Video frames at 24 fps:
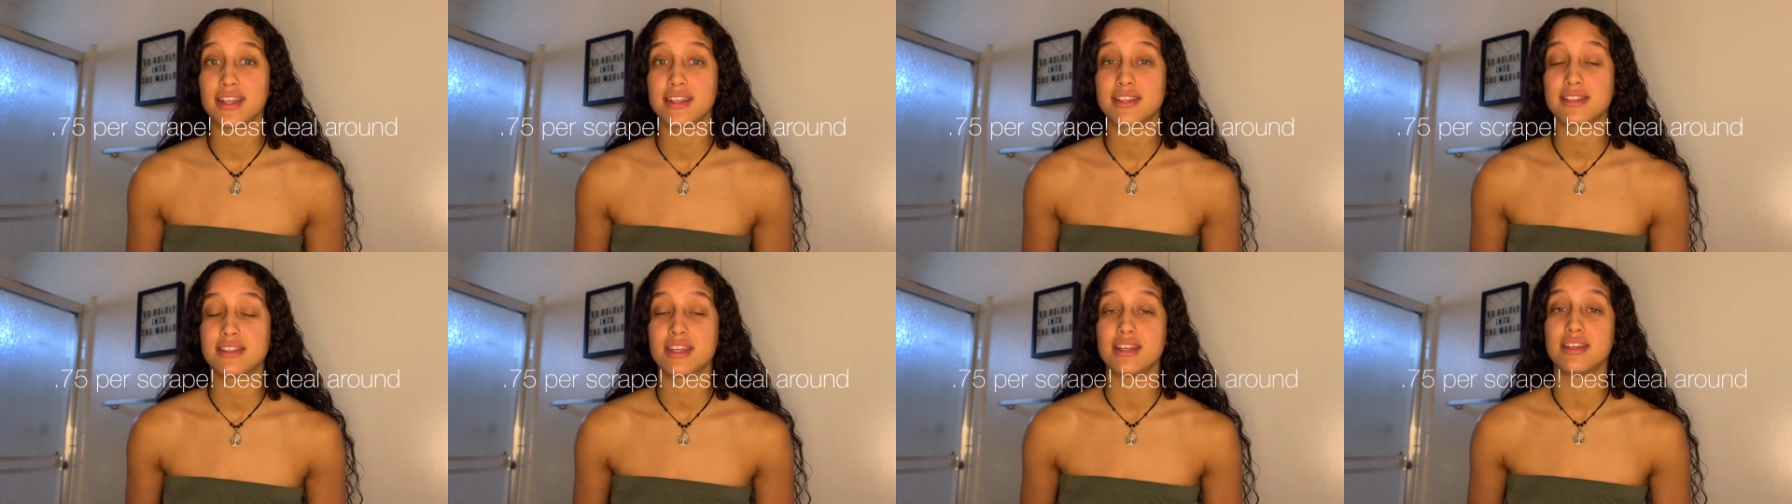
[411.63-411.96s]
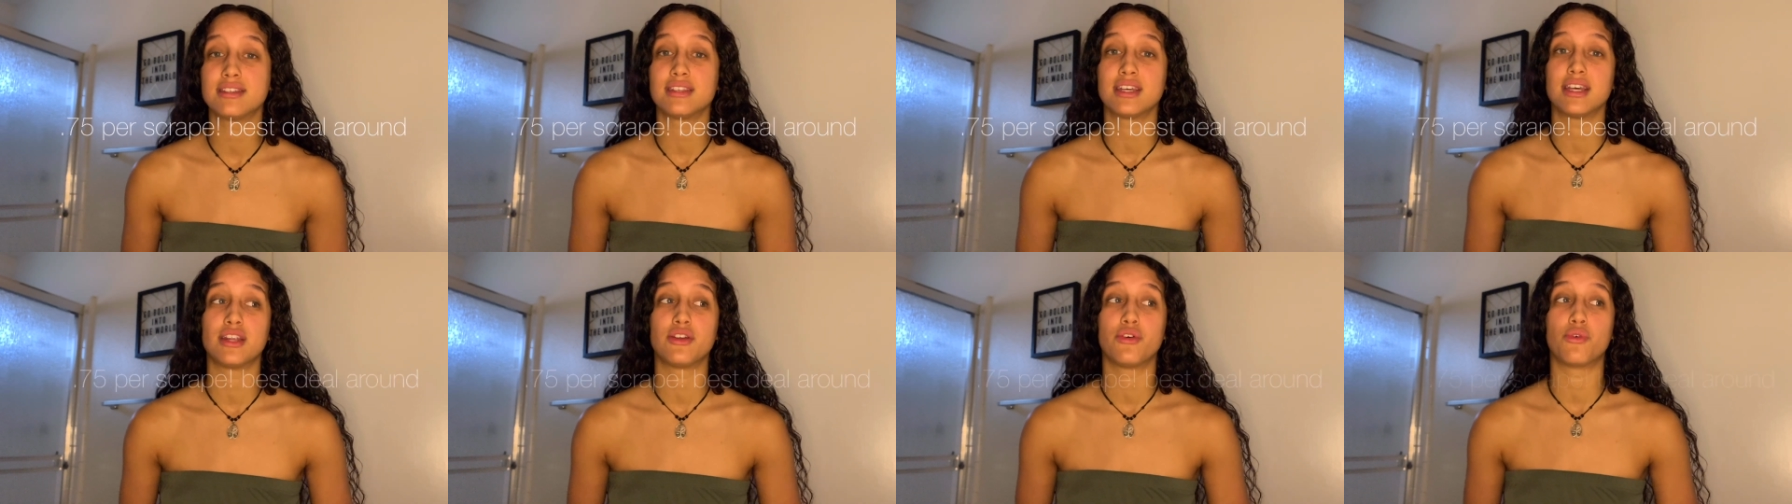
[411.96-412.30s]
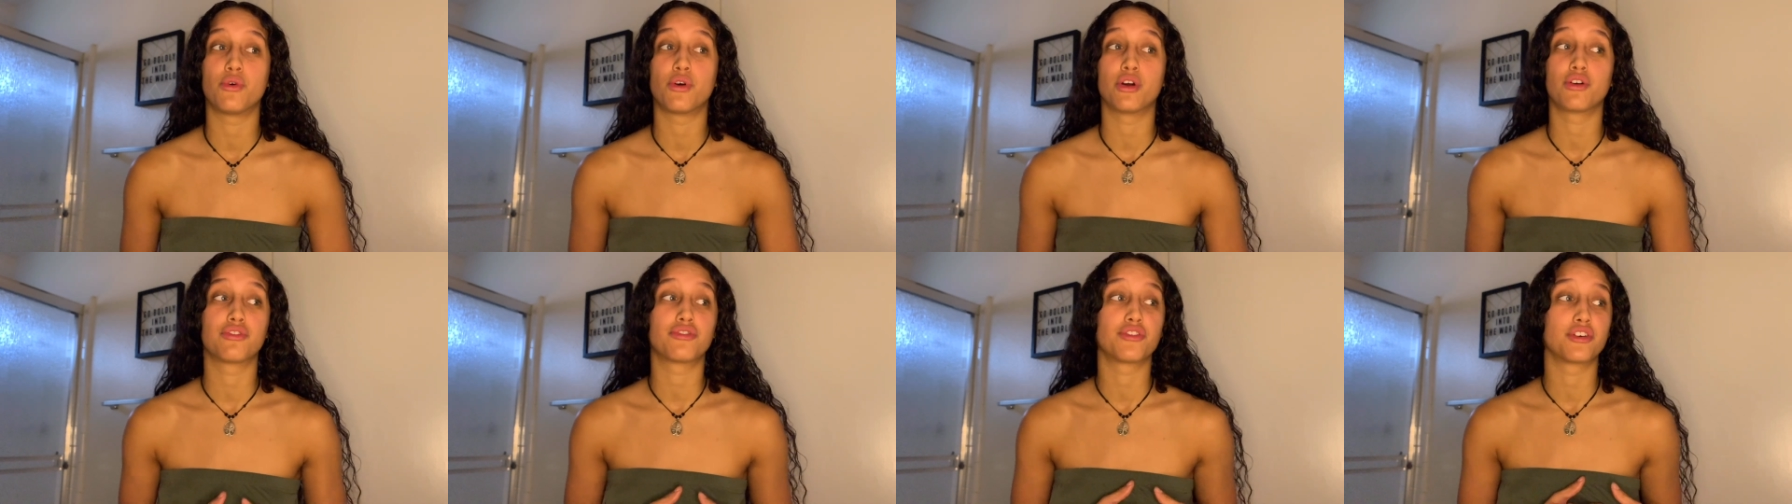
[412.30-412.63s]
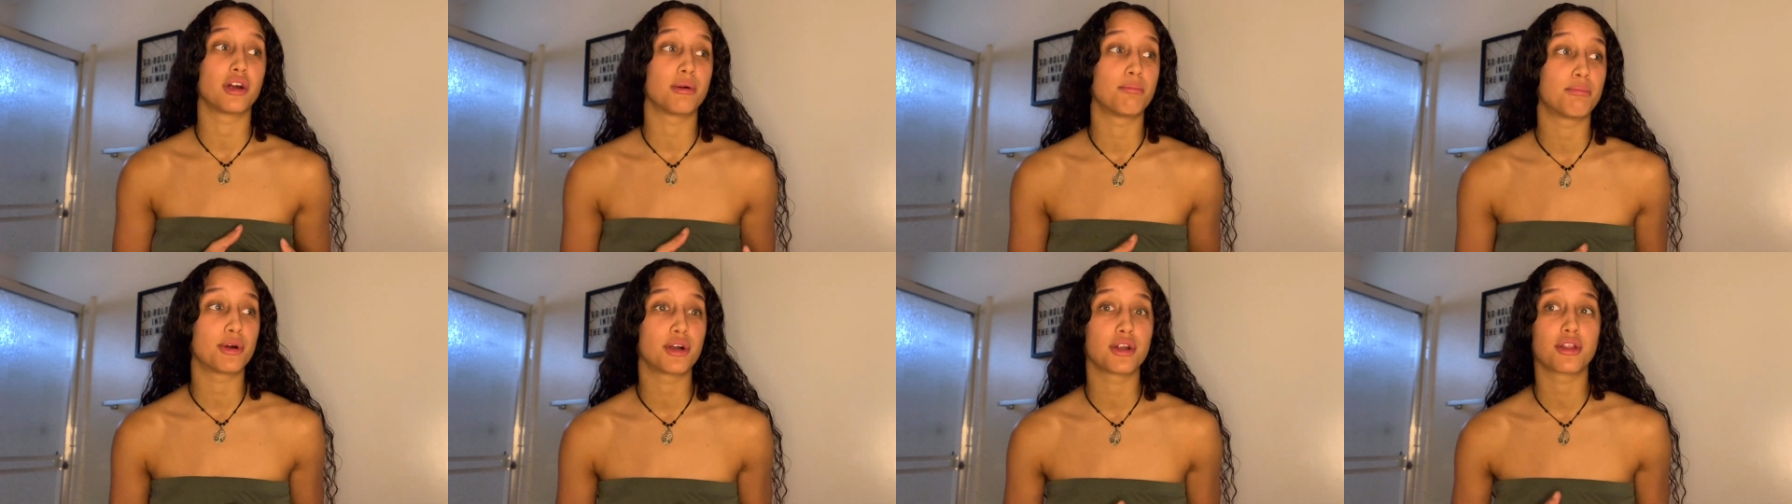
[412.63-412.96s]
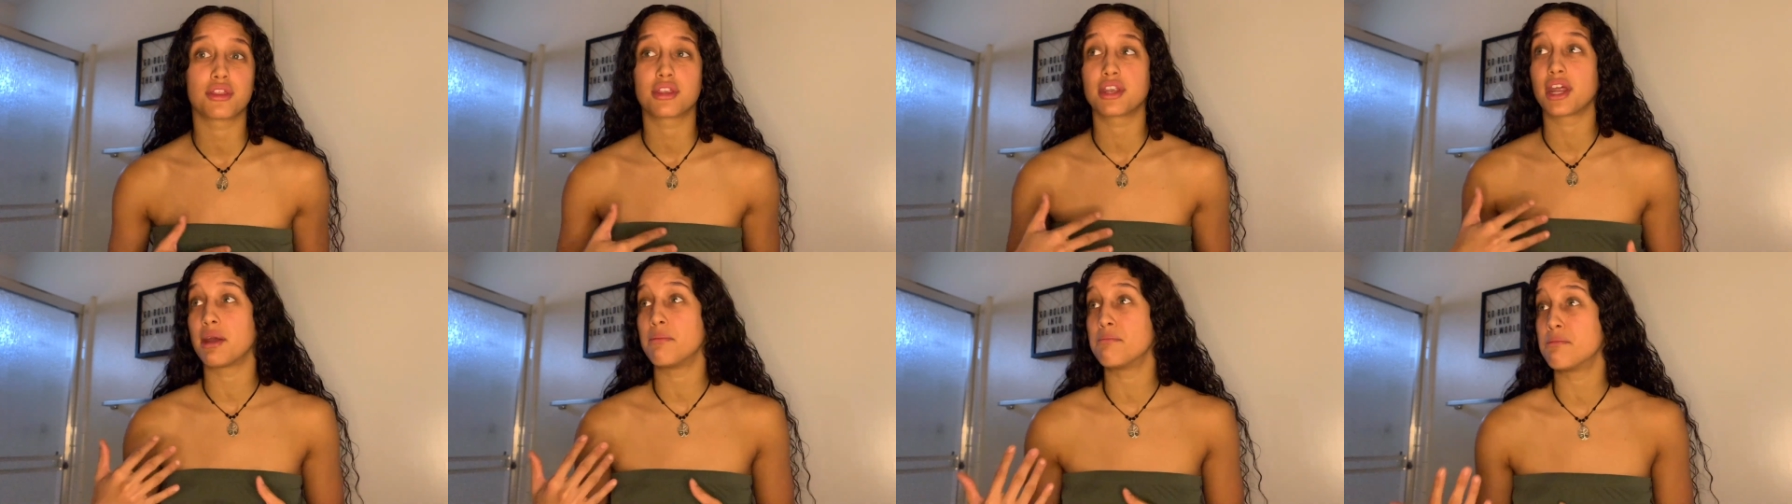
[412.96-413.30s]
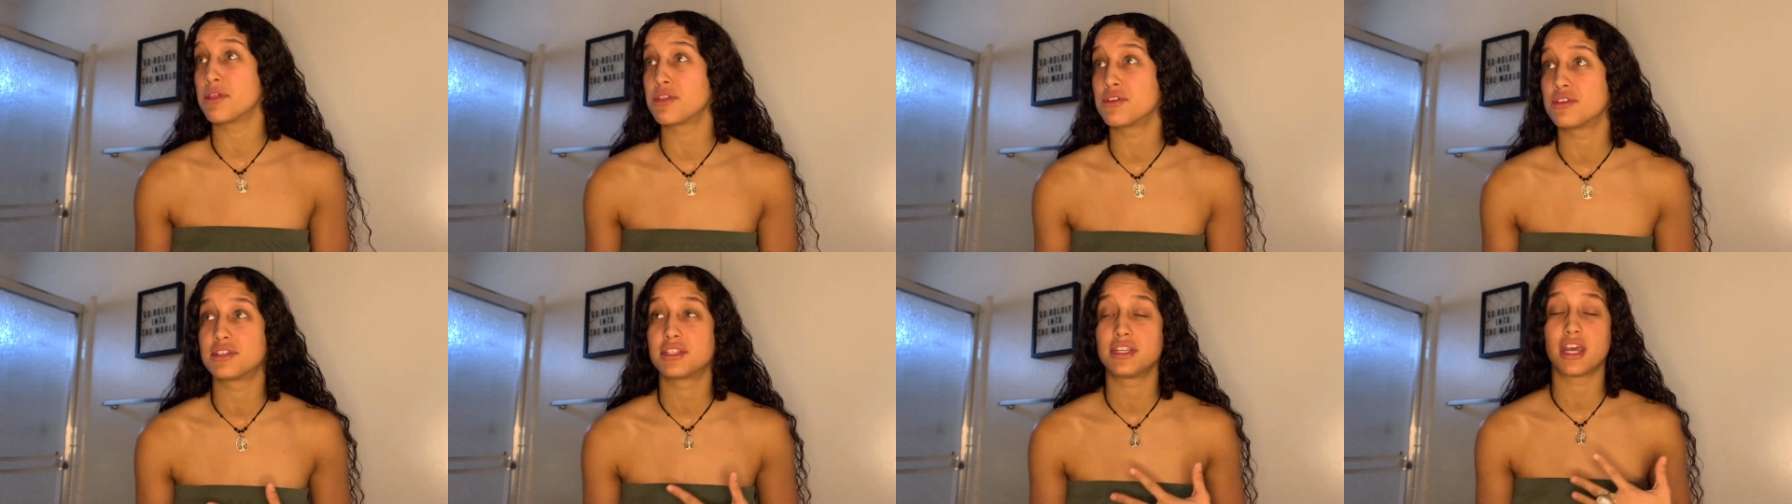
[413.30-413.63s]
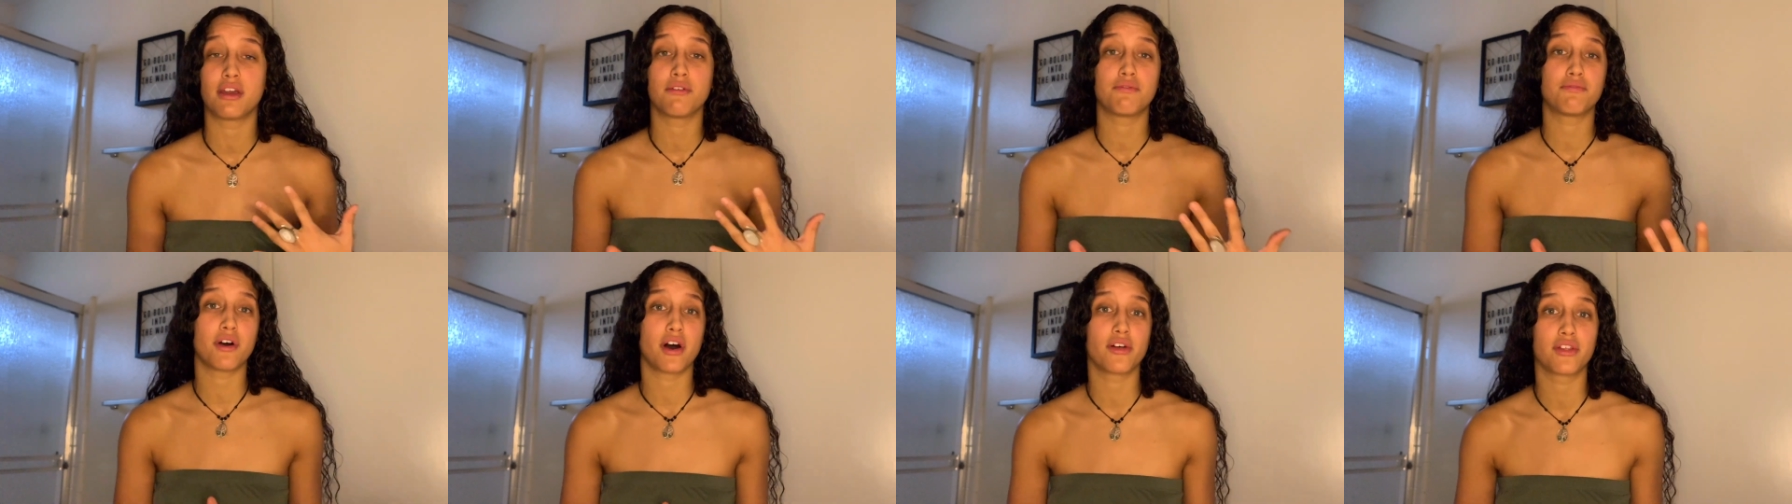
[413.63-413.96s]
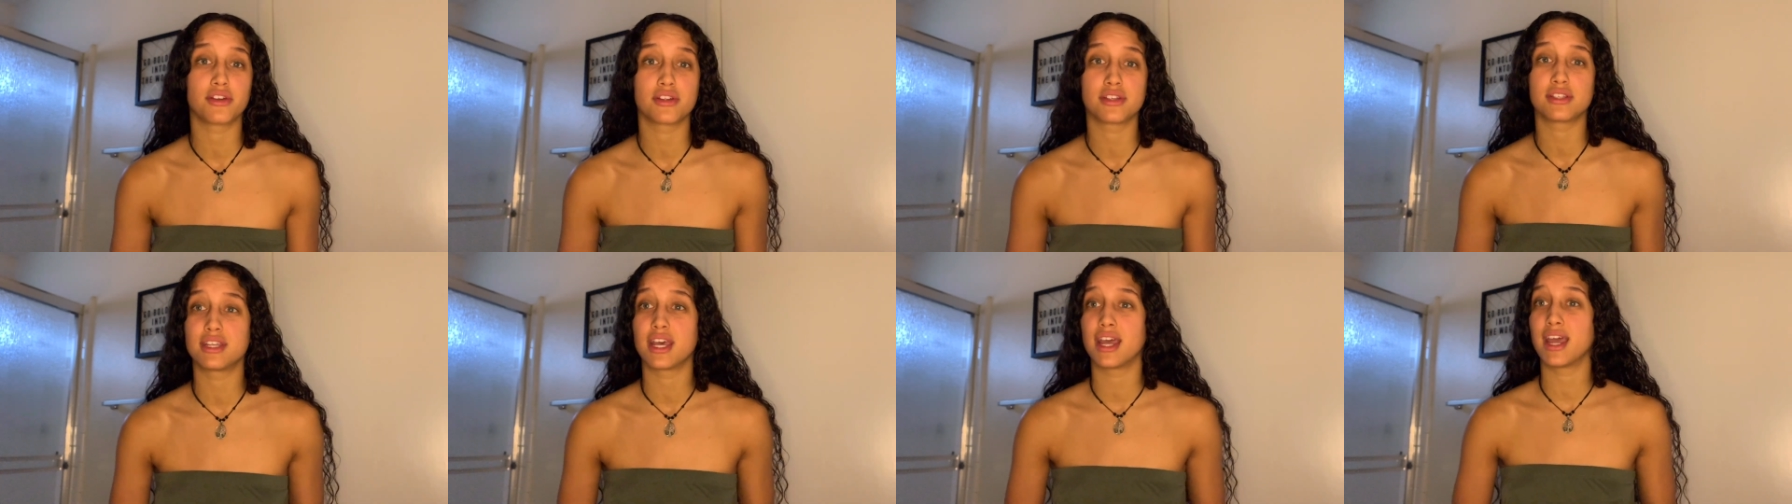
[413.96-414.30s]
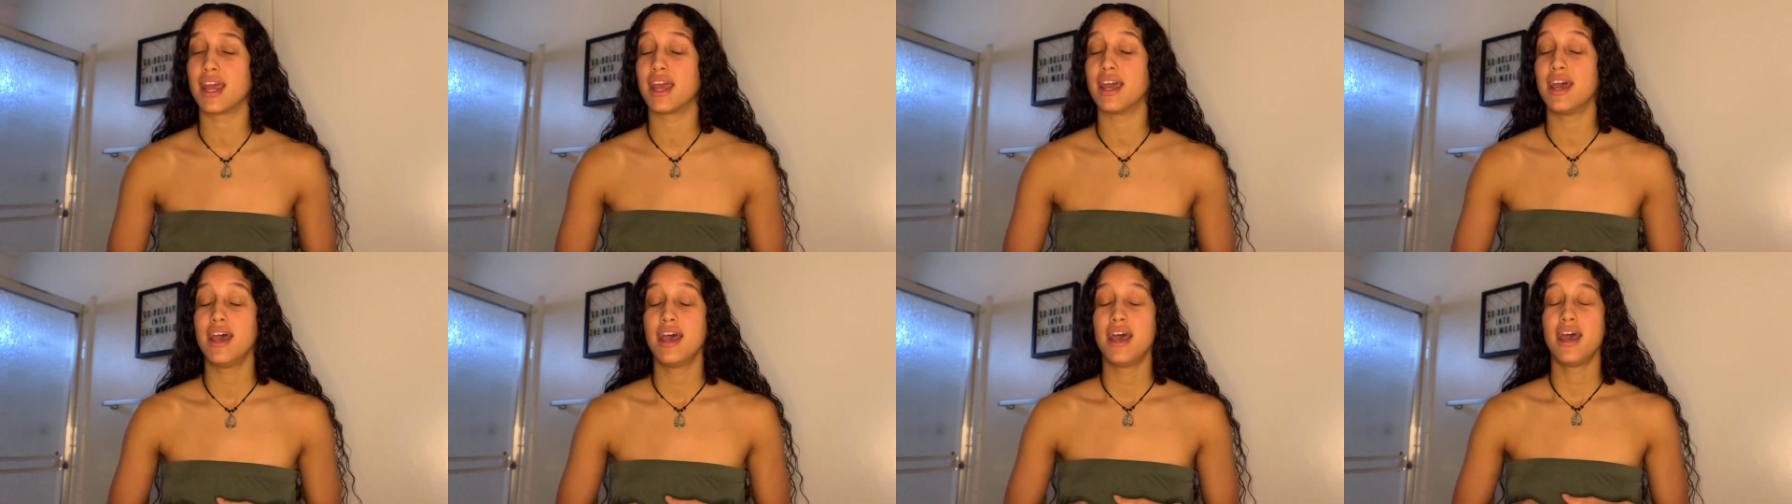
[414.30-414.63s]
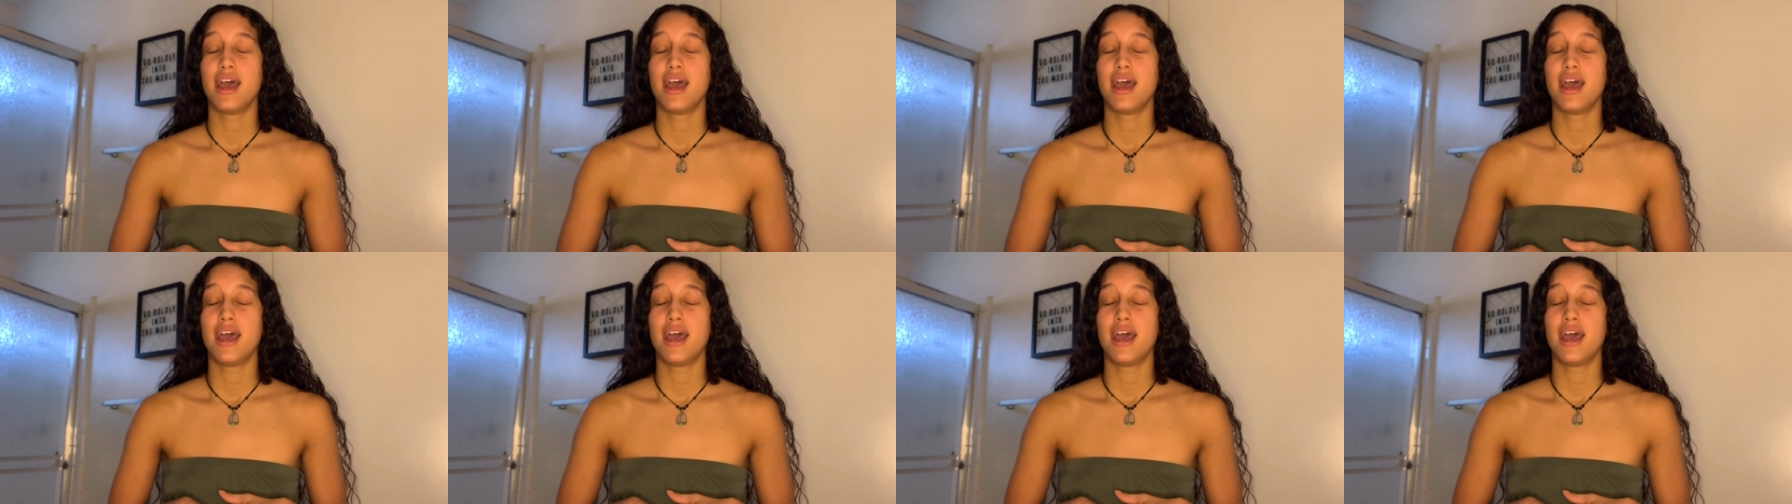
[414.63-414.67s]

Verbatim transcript: season or for a birthday, Mother's Day, Father's Day